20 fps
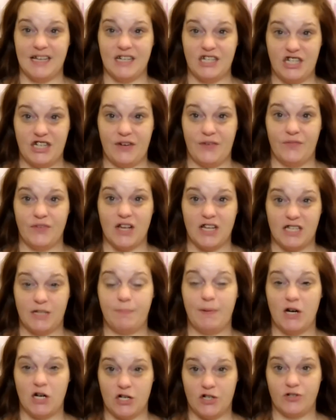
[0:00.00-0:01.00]
a chief a
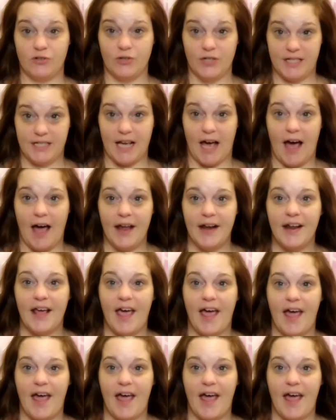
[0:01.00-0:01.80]
spiritual side.